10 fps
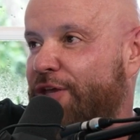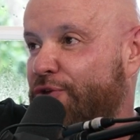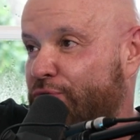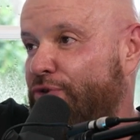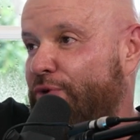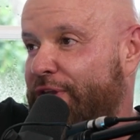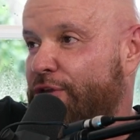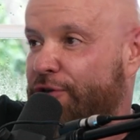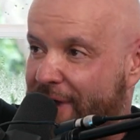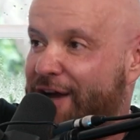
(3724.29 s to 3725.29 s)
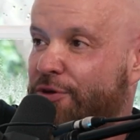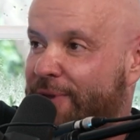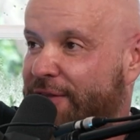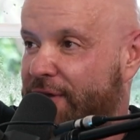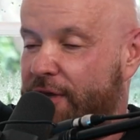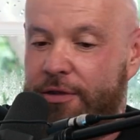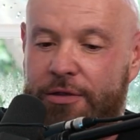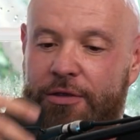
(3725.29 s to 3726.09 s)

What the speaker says: You do it and you're documenting it.